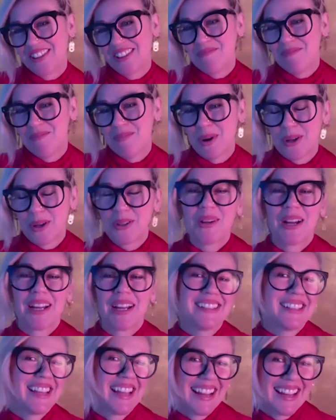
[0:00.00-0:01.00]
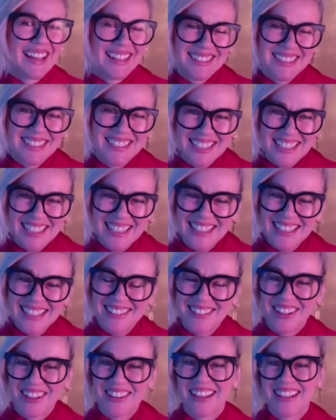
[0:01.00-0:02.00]
moderate their energy.
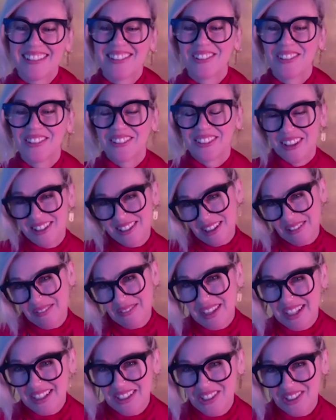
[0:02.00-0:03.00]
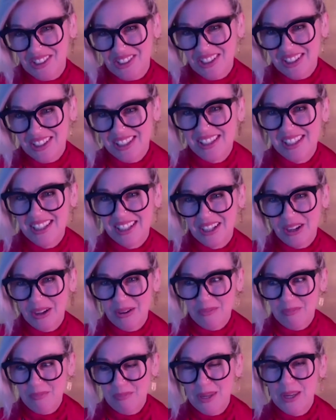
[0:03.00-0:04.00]
So that's also something to just
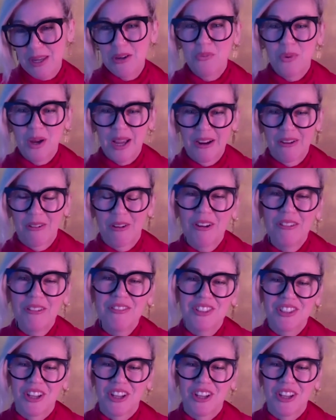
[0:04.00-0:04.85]
be aware of.